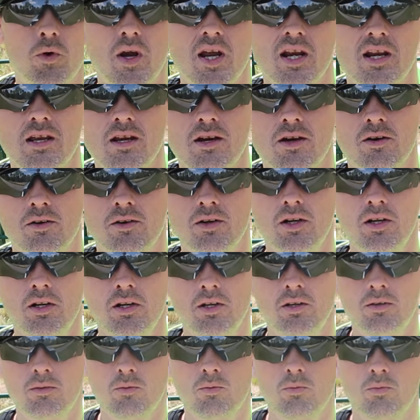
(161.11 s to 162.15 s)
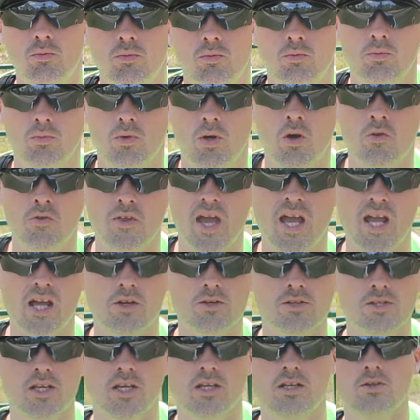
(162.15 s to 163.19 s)
right here on the
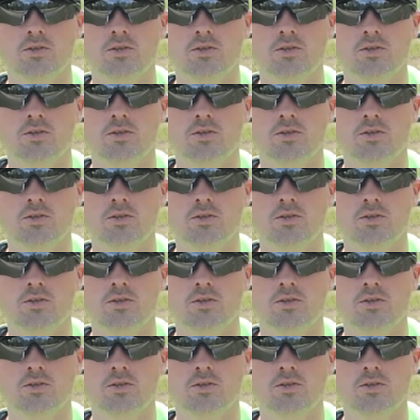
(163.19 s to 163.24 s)
house that